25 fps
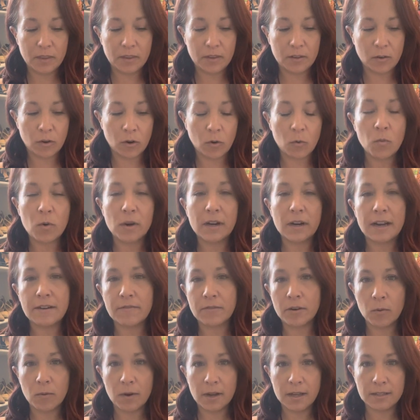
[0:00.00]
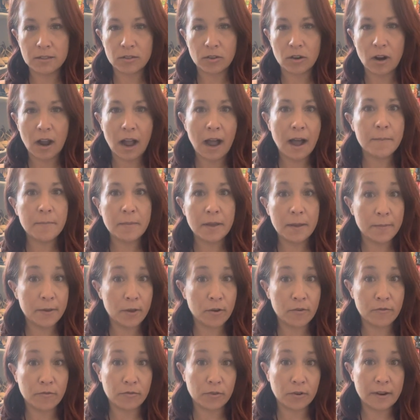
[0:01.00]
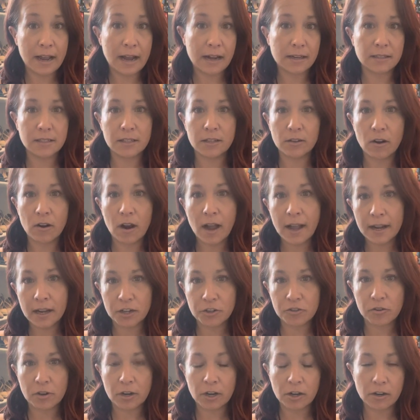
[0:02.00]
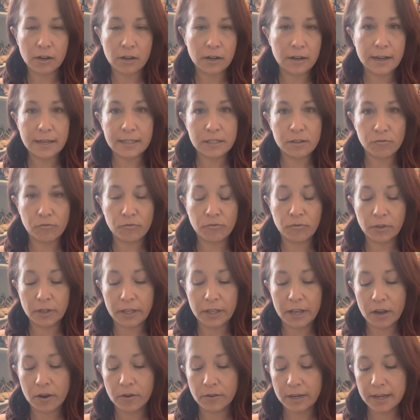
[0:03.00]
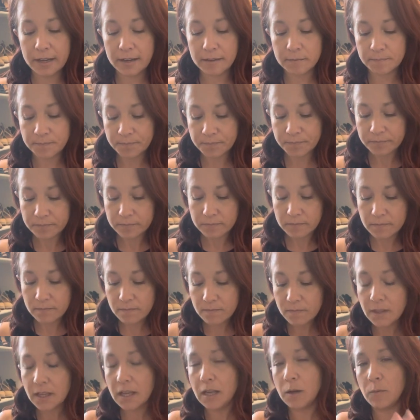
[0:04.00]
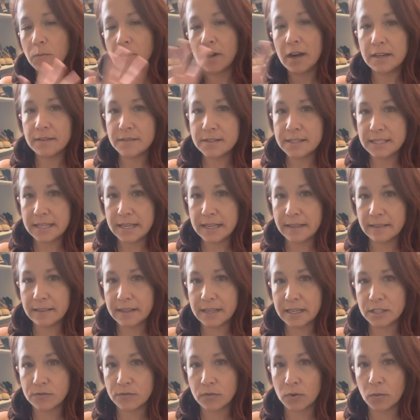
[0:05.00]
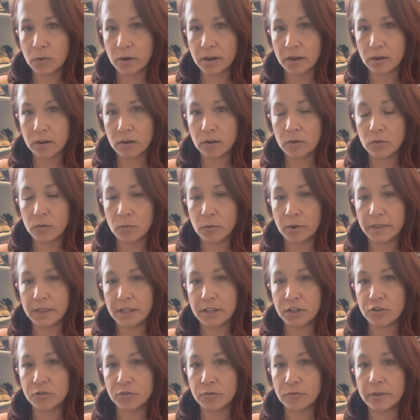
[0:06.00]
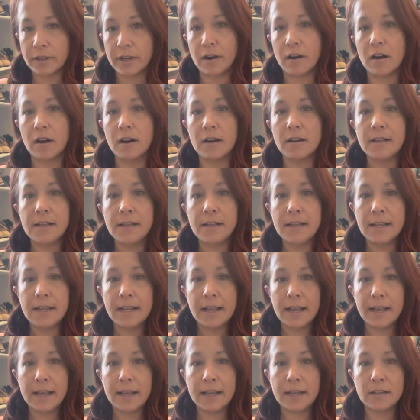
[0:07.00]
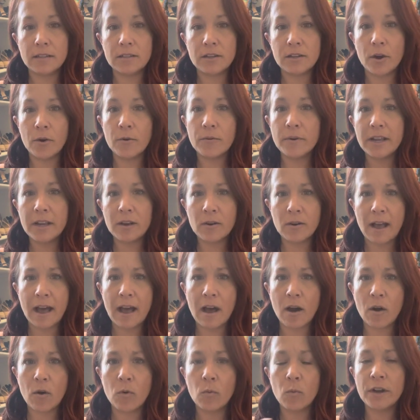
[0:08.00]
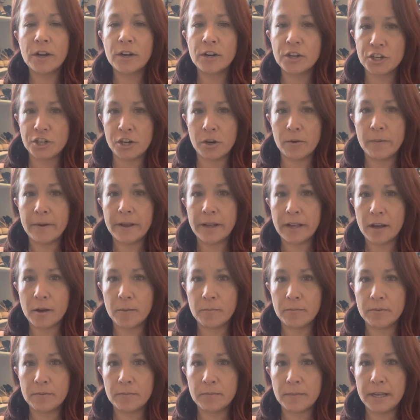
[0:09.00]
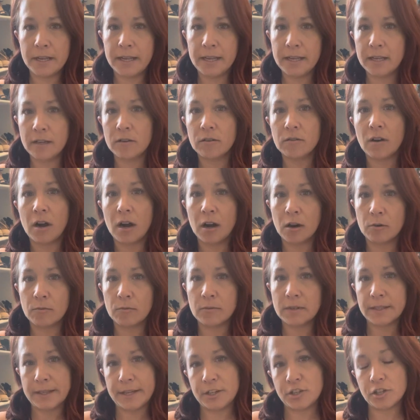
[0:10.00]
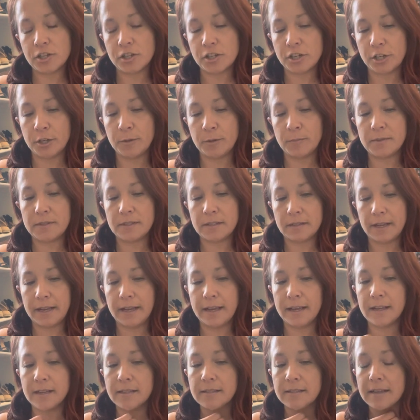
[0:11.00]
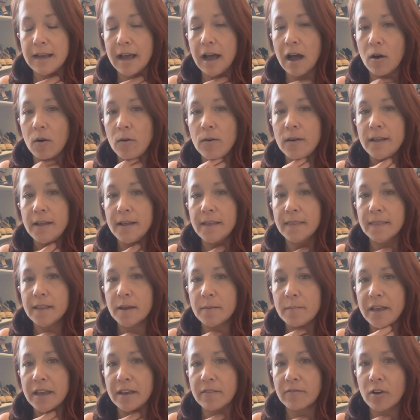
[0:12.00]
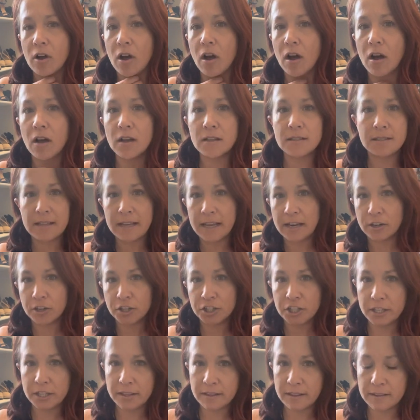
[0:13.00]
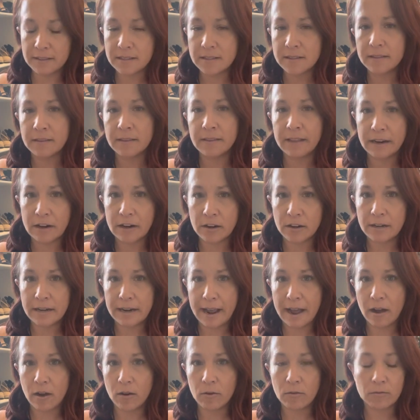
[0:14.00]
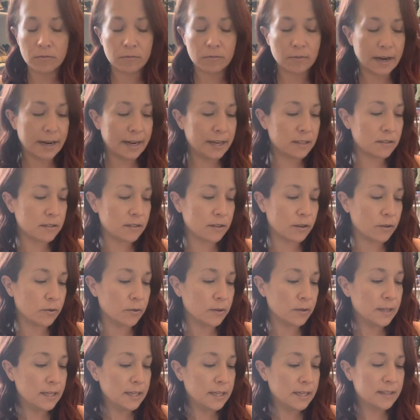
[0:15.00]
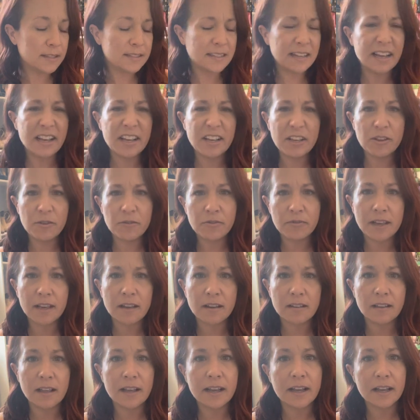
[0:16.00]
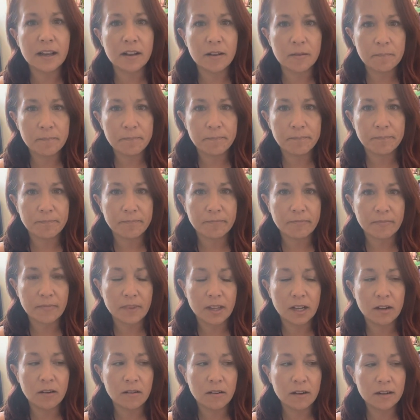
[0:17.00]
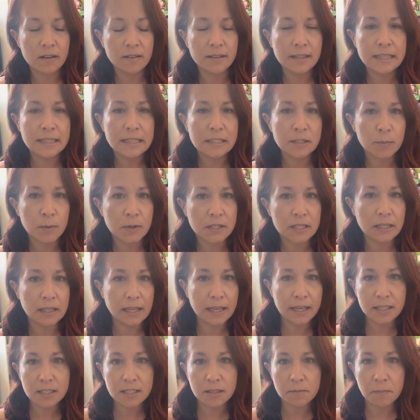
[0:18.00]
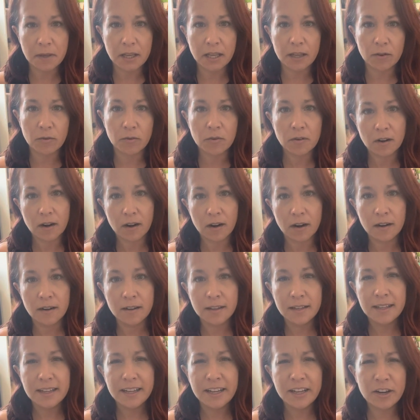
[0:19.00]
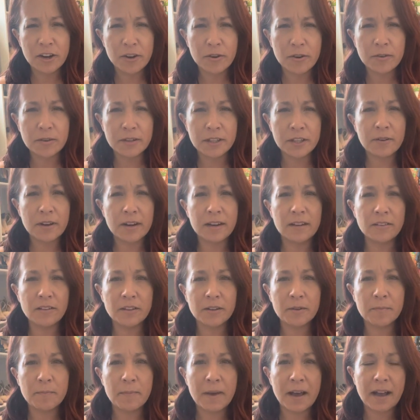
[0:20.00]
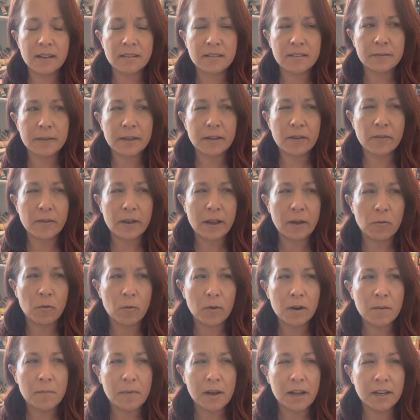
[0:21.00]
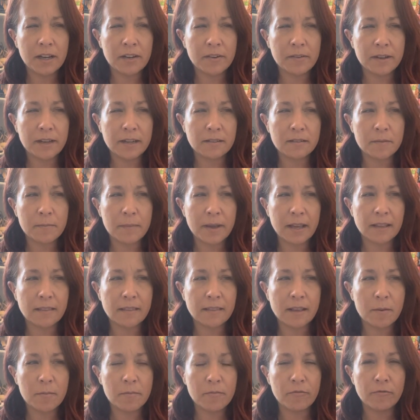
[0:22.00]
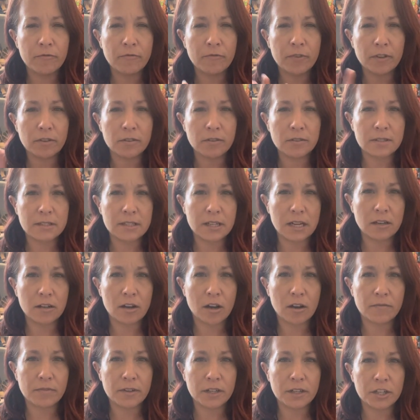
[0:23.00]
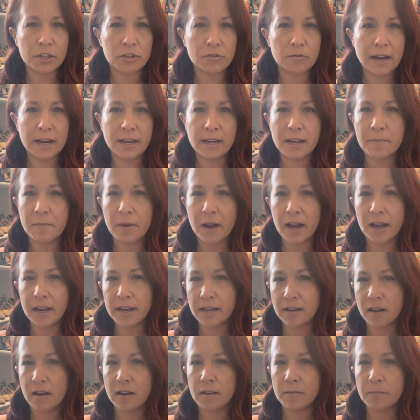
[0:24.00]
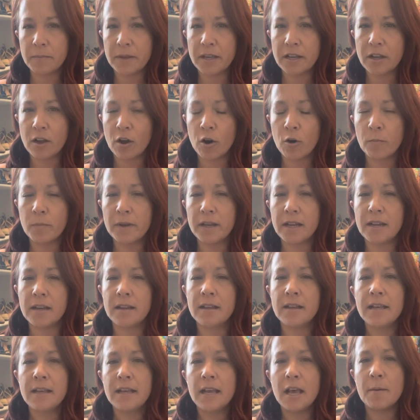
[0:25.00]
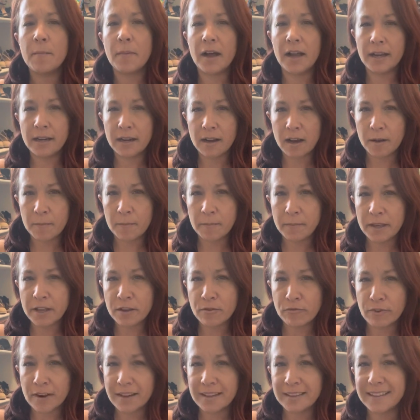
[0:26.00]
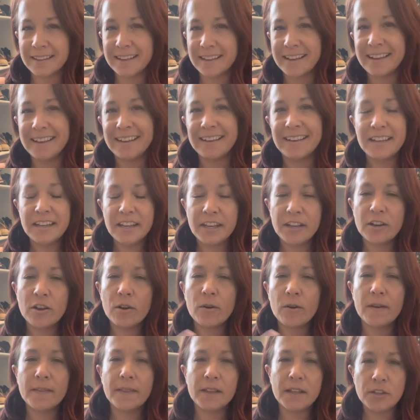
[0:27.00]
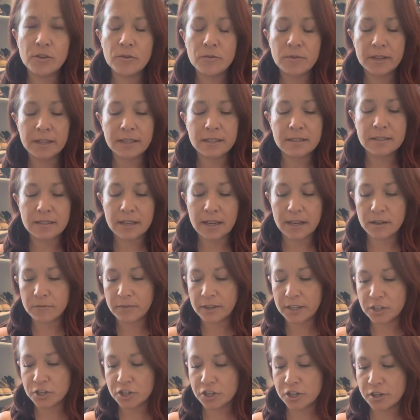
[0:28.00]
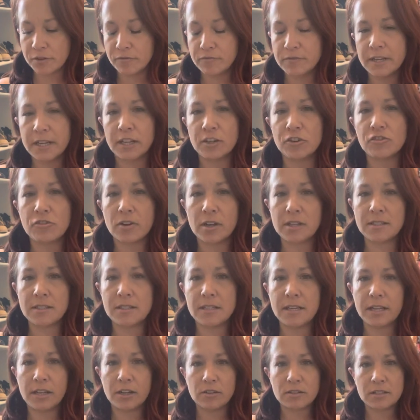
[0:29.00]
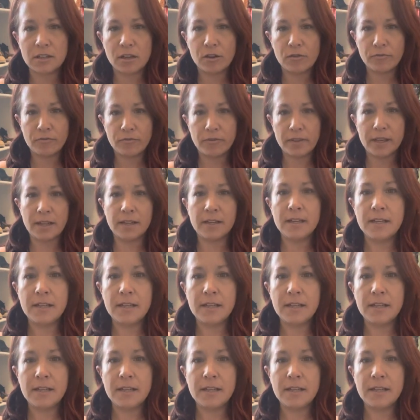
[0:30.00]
or whatever it was, or I maybe overreacted, or I got triggered and I didn't fully own it. And we're kind of seeing things for what they truly are, and owning how we're showing up in our relationships and how that may have caused the energy that's there now, right? So say you think like, oh, I don't think this person likes me, or you got to look back to like, okay, well, what am I doing to make them feel standoffish, right? Am I not being open? Am I not being friendly? And then it's kind of like shifting and trusting yourself that